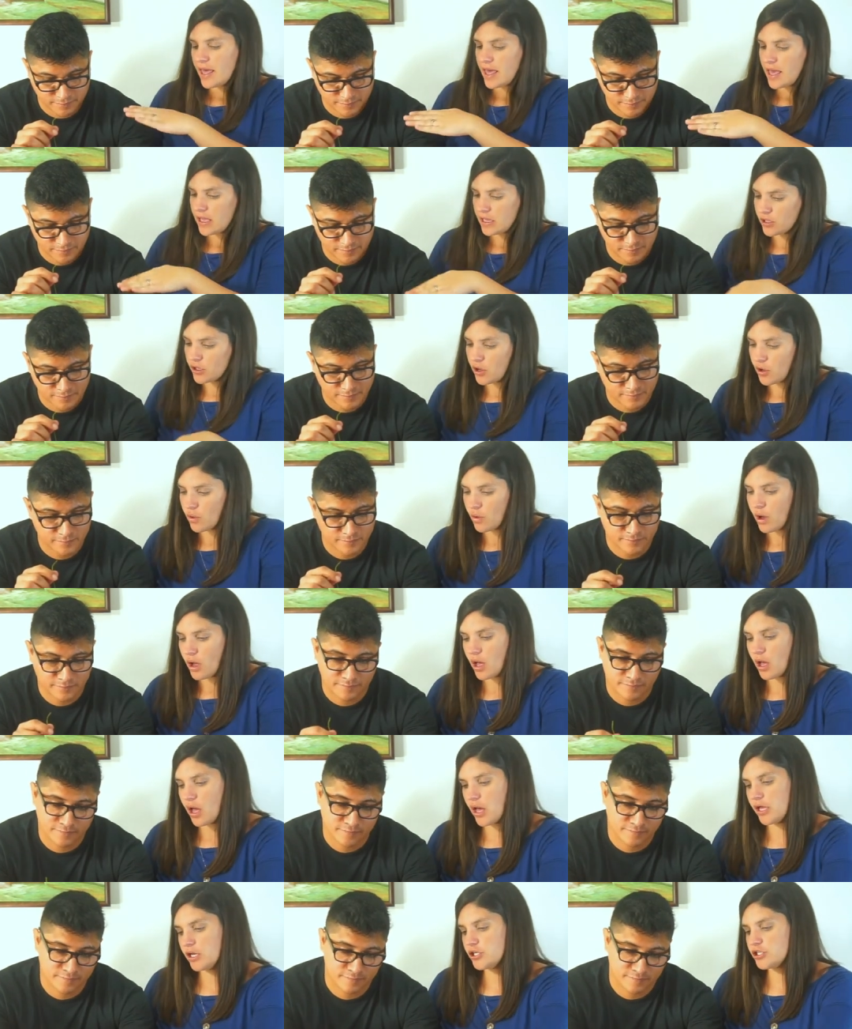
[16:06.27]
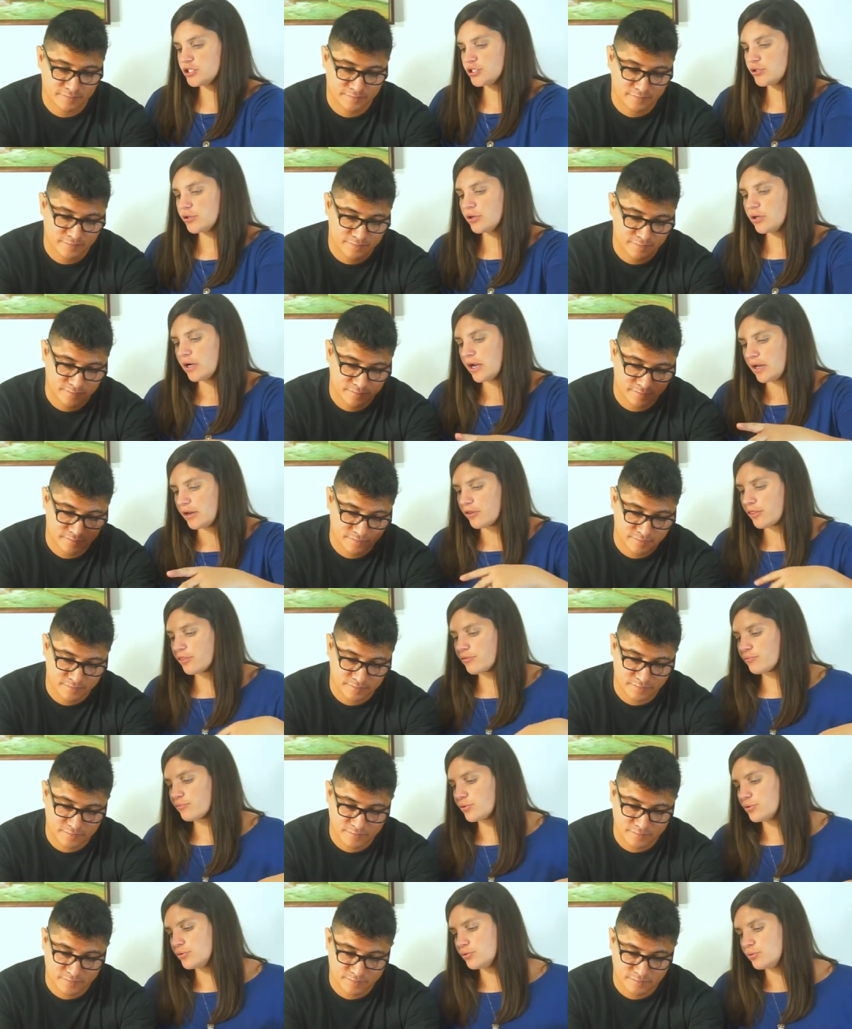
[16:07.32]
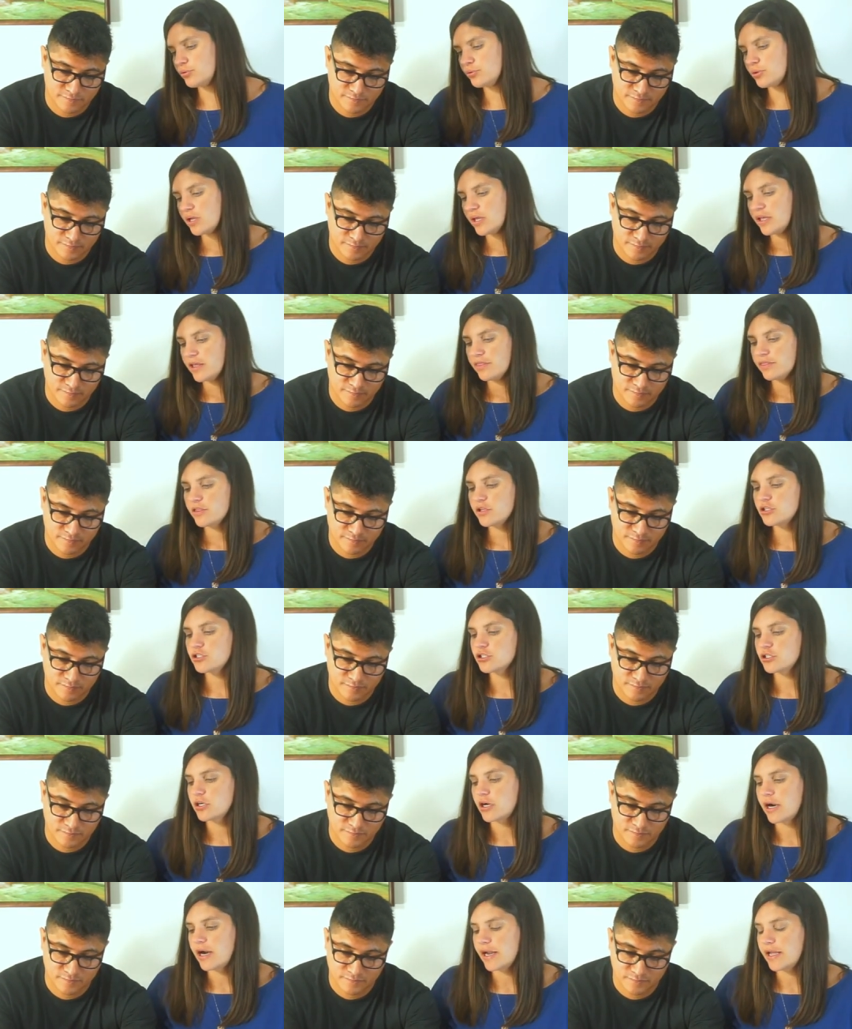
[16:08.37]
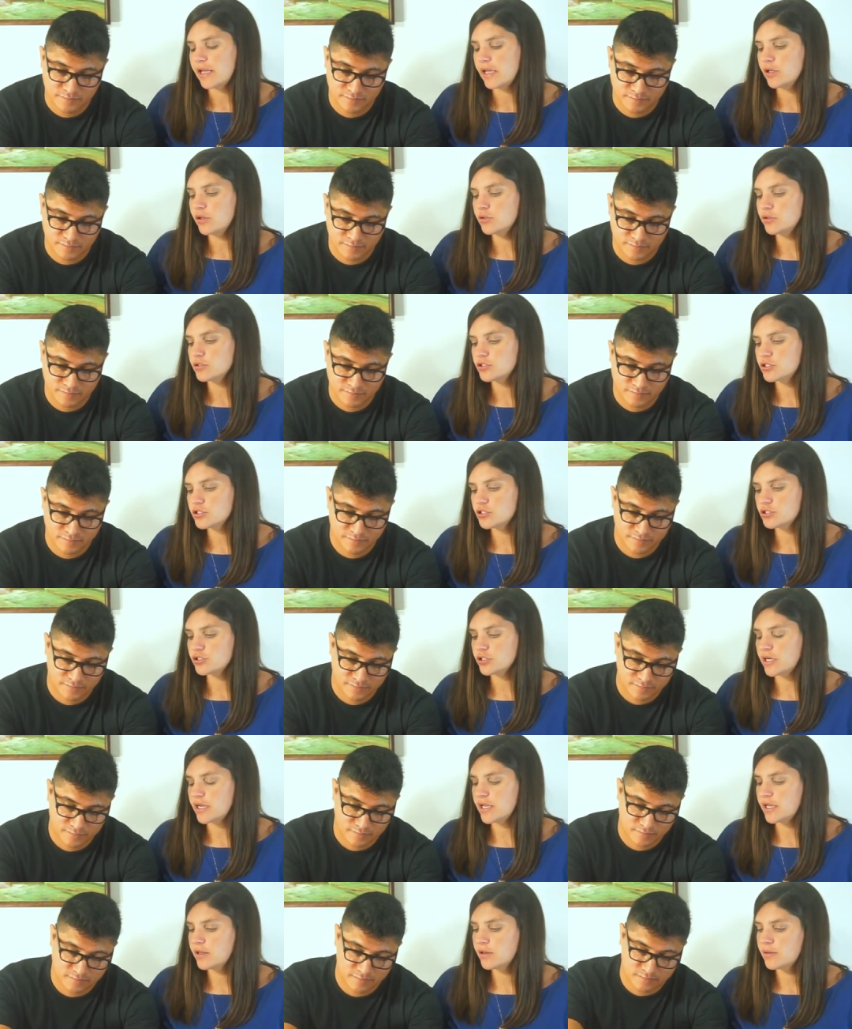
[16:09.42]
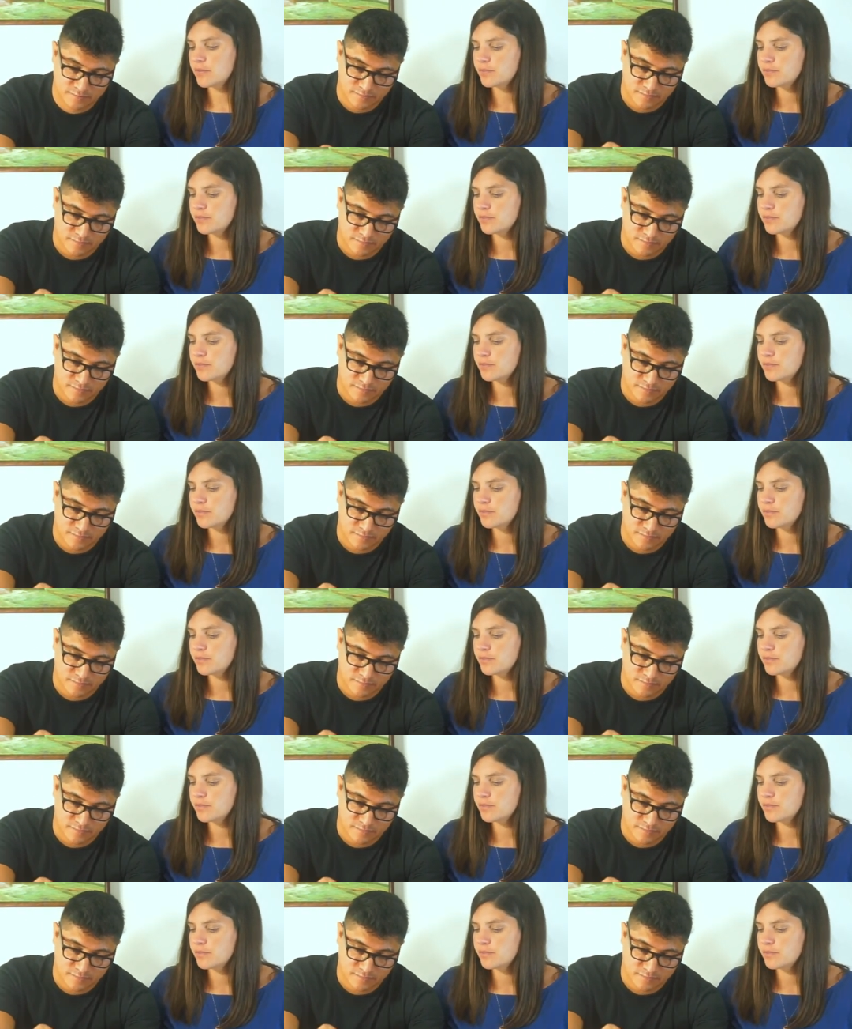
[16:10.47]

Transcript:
Speaker 1: and go under and through the triangle string.